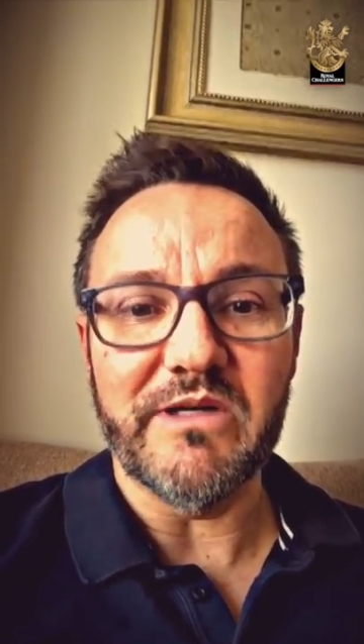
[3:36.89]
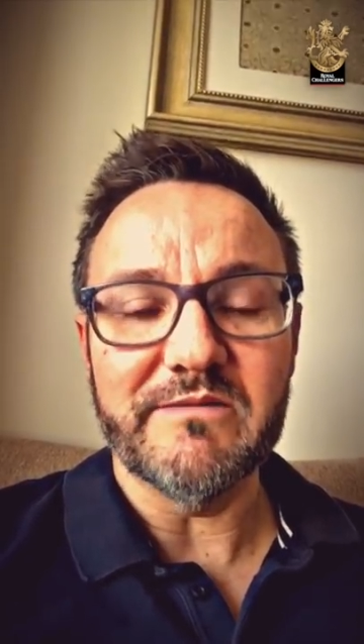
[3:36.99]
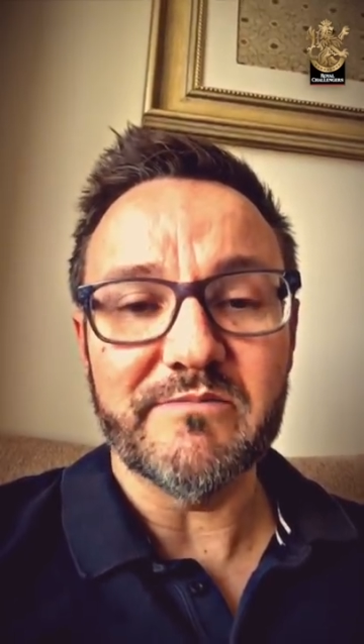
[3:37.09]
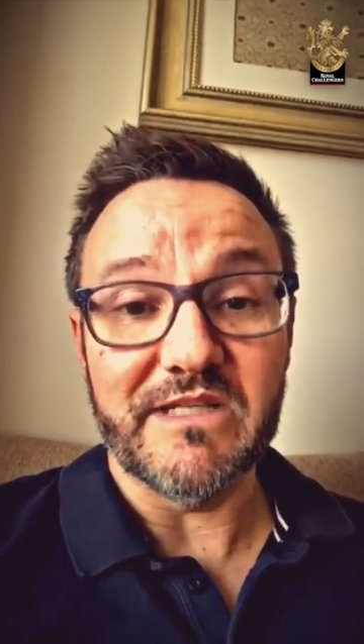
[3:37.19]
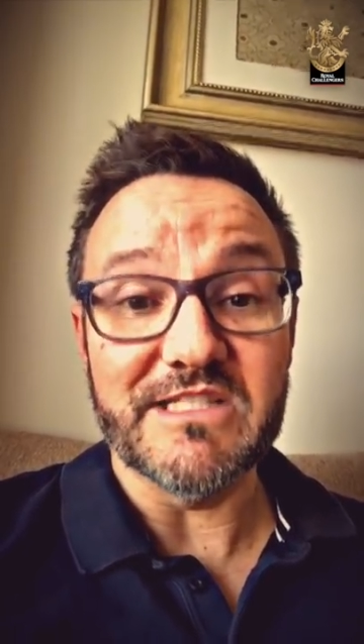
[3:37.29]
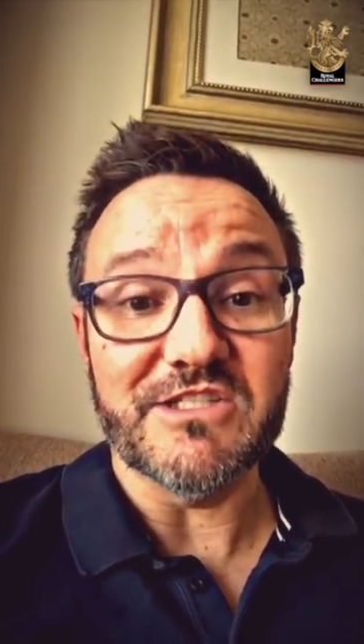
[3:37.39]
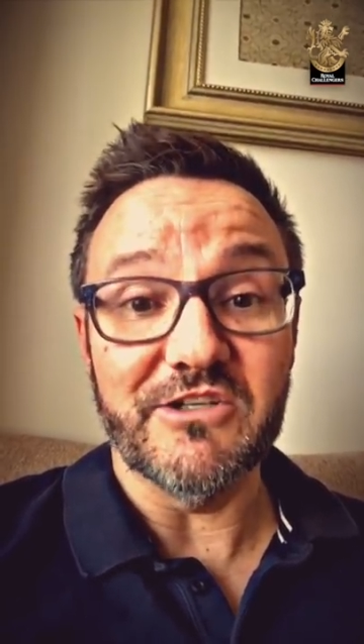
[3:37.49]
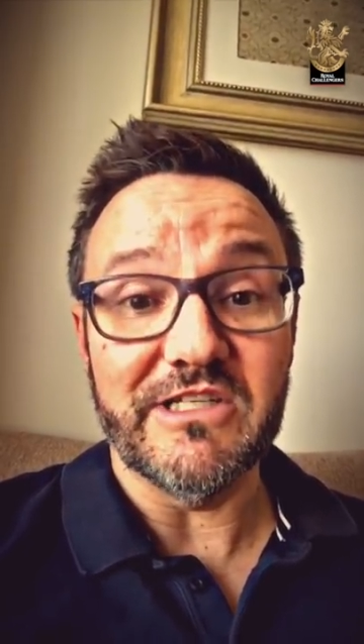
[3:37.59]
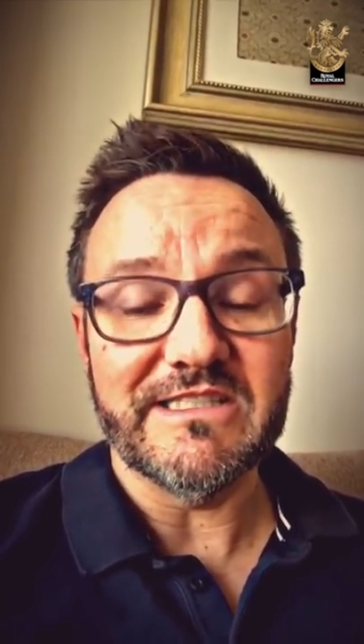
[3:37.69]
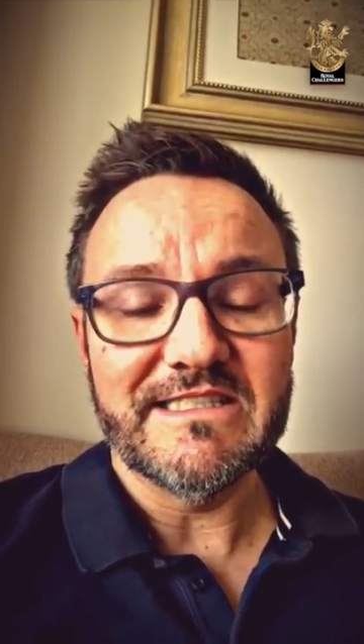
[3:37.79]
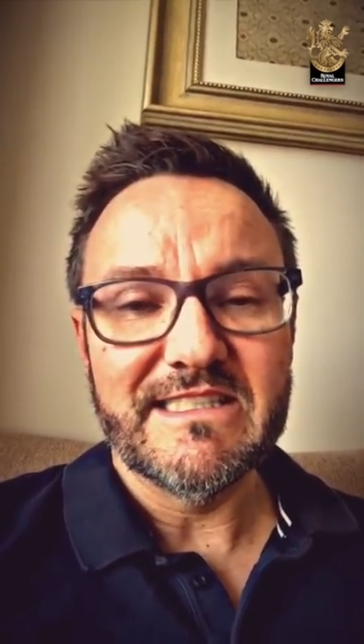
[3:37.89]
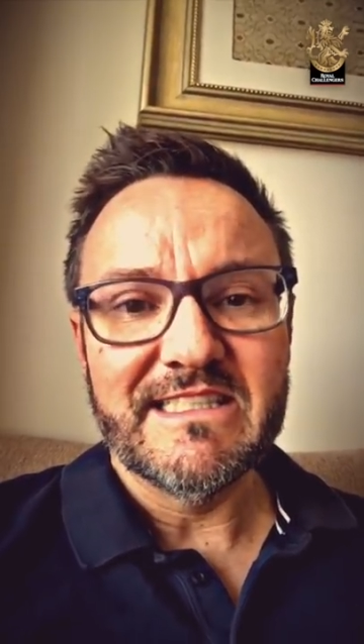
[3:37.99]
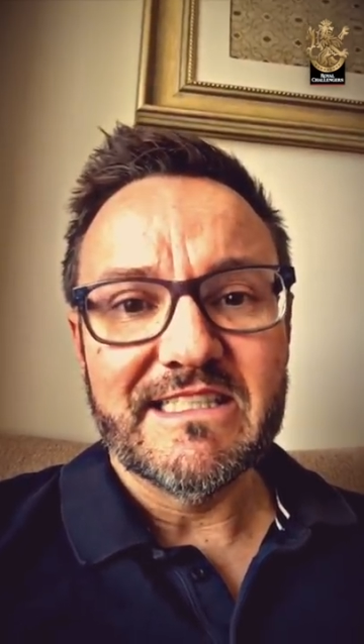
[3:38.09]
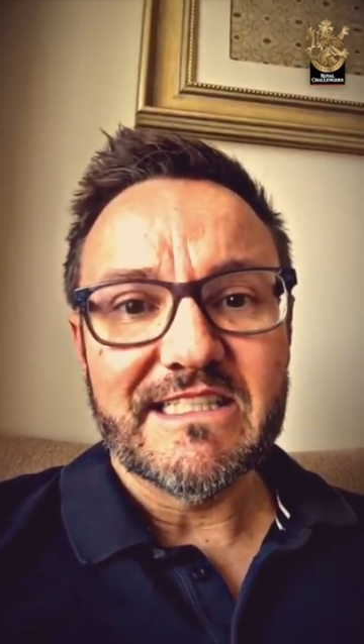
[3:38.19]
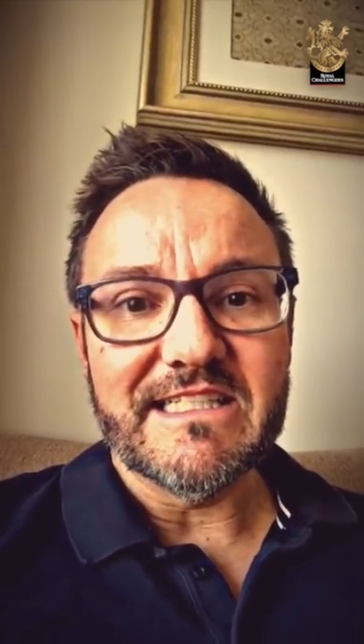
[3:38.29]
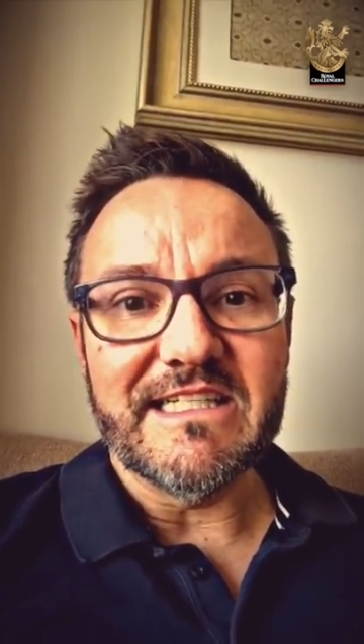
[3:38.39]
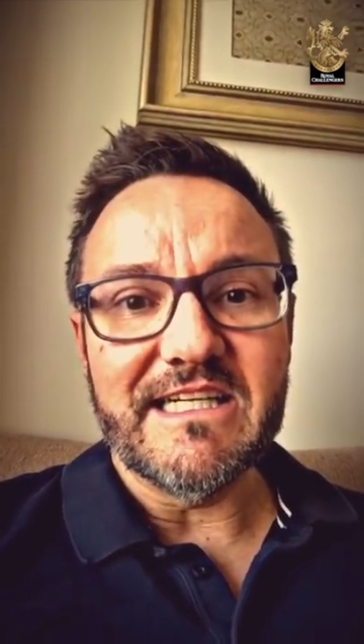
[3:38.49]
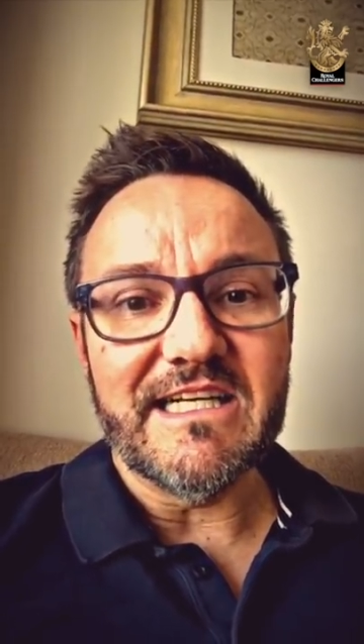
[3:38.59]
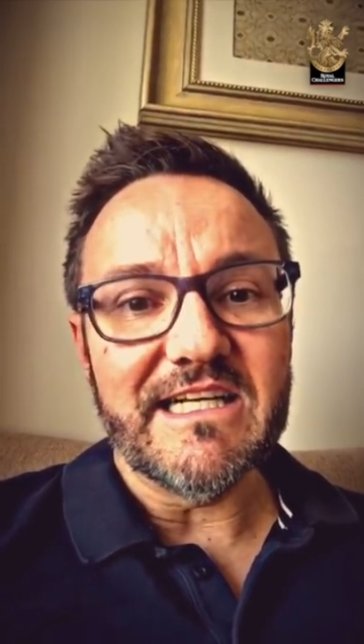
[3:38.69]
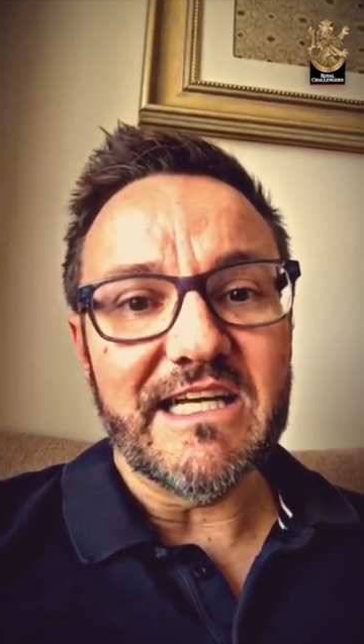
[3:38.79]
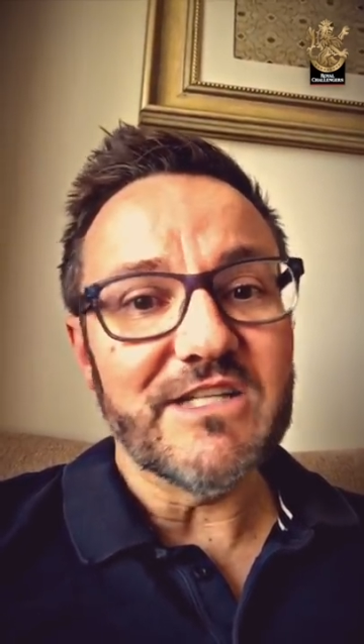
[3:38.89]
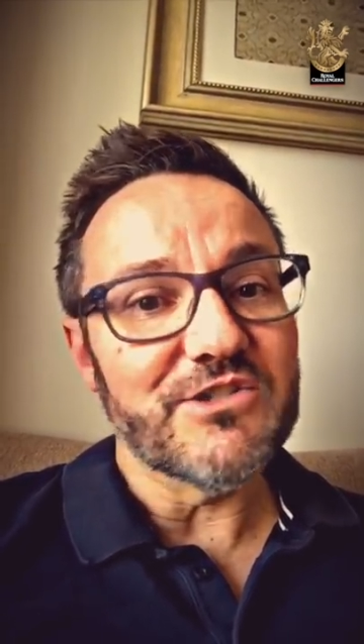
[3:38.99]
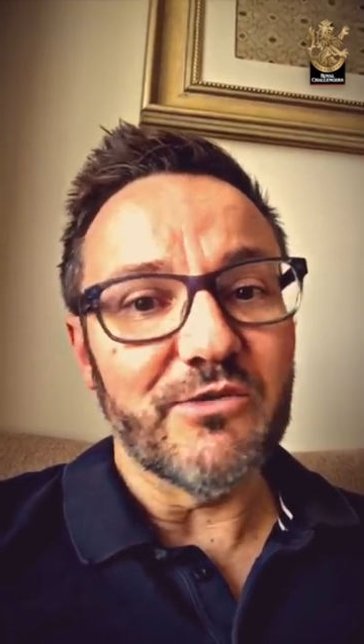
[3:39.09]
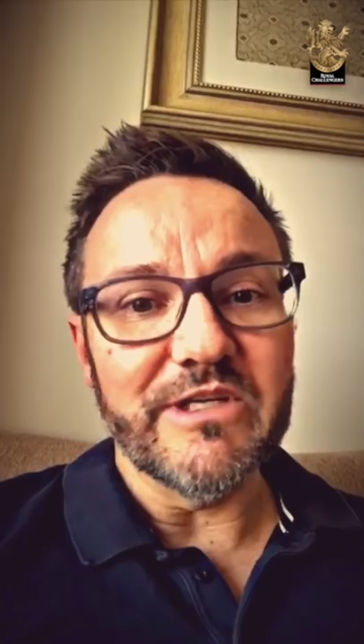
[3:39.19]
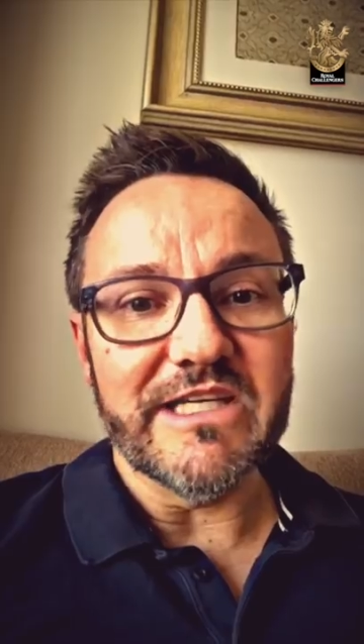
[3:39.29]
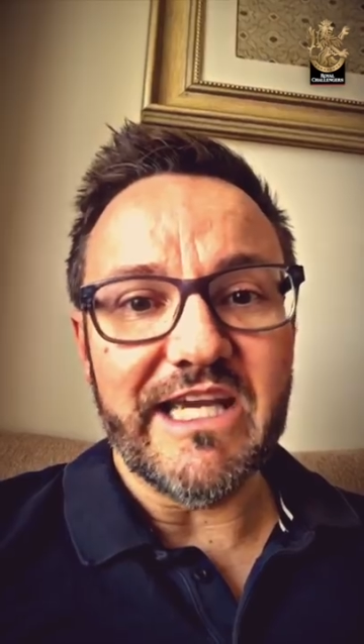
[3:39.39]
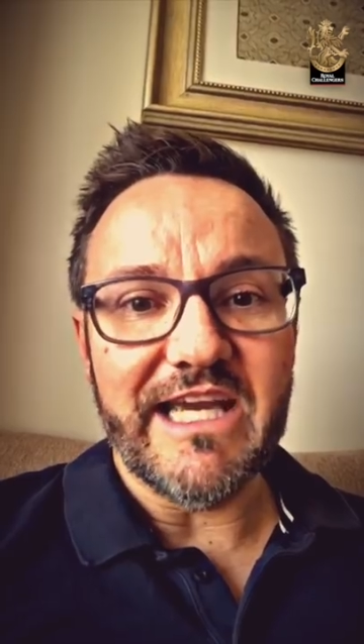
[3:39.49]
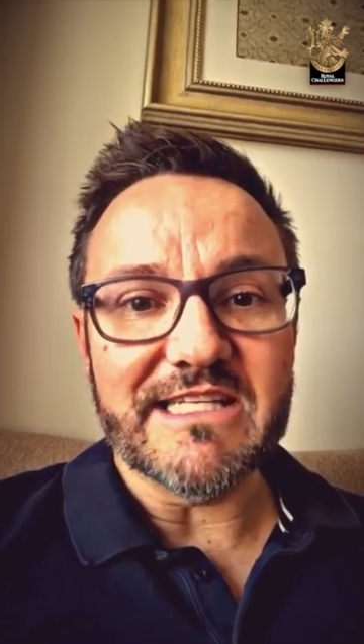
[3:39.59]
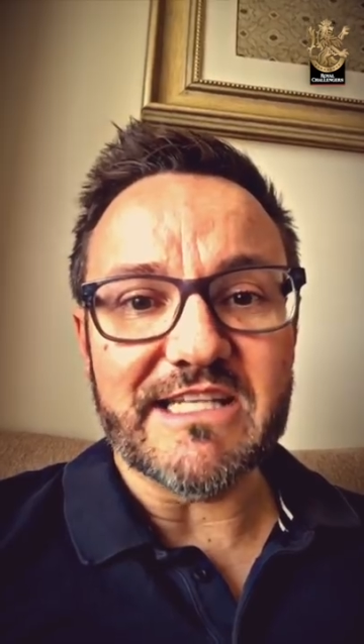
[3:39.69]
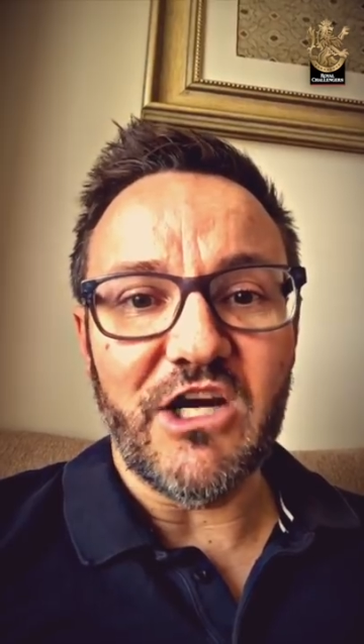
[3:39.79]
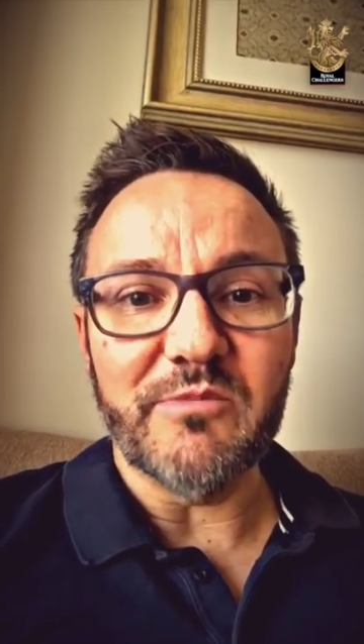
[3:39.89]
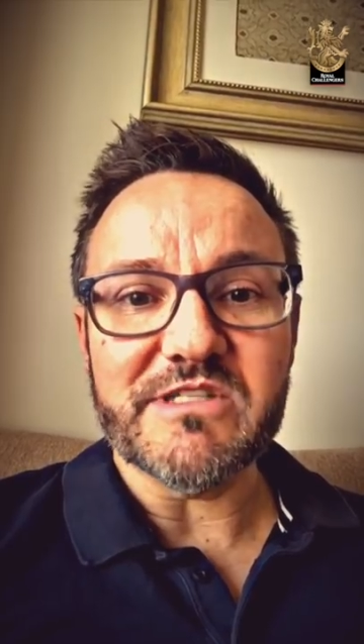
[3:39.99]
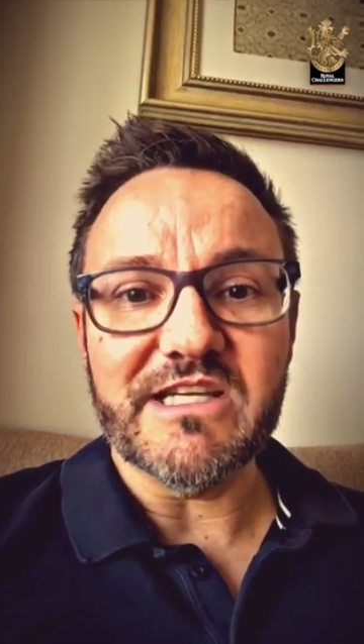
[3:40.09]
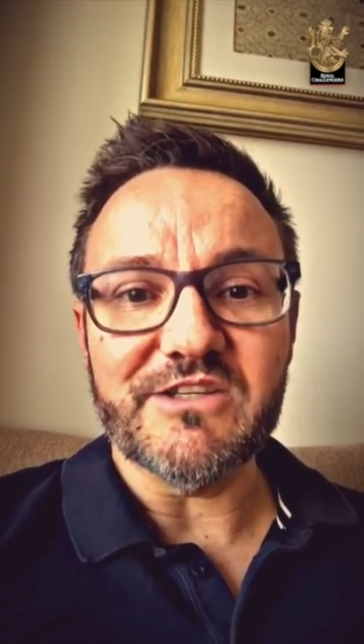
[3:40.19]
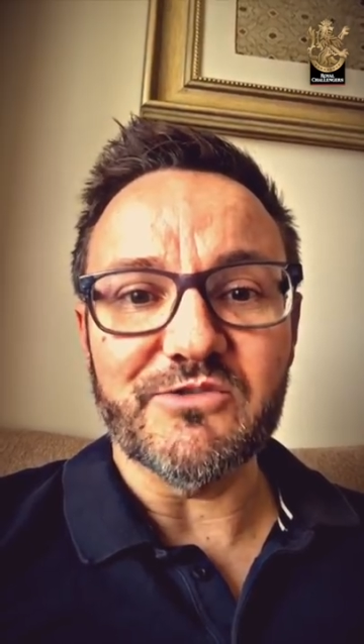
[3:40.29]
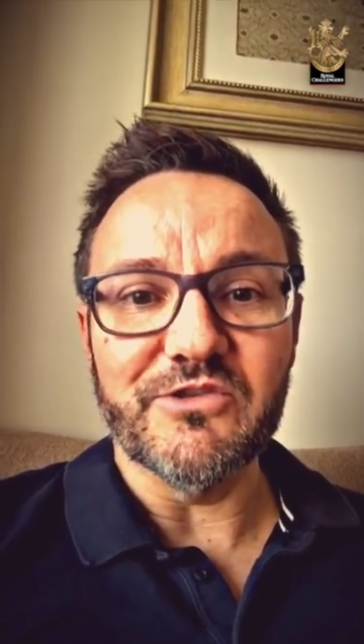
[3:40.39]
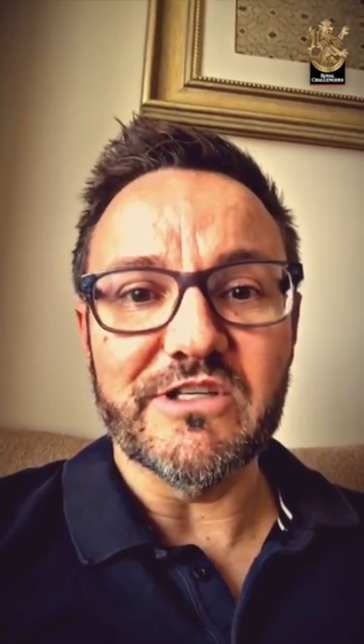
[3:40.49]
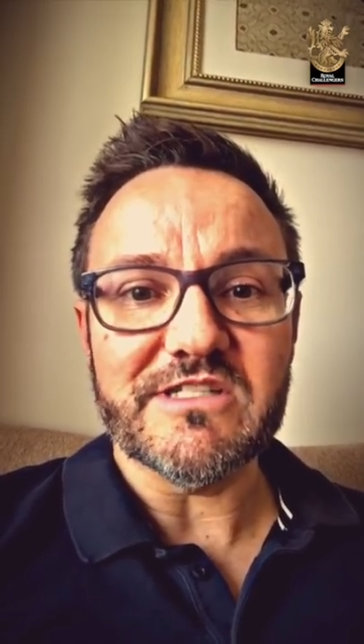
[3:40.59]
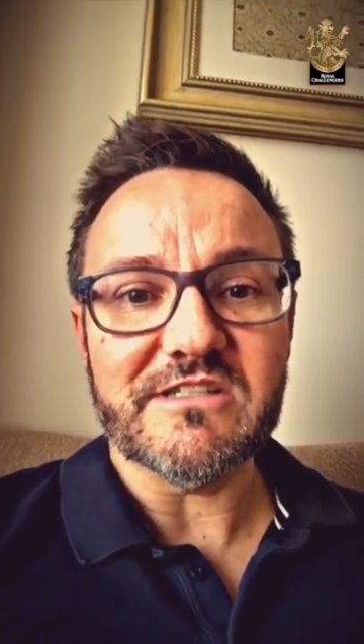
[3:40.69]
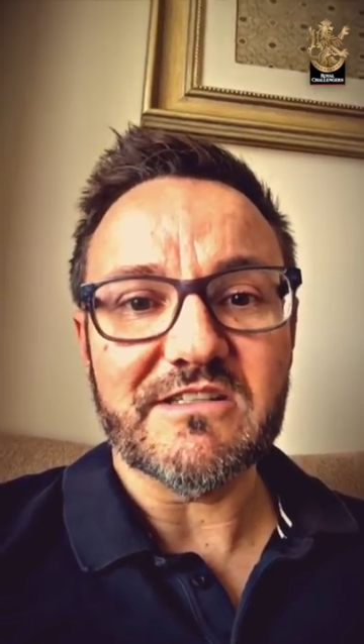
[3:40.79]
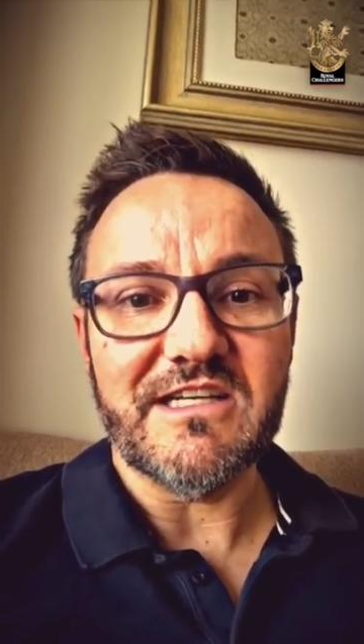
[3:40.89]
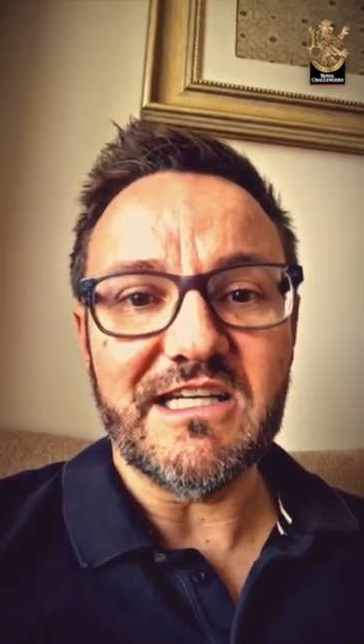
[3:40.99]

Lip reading: But please do it and do what you can to help us get through this.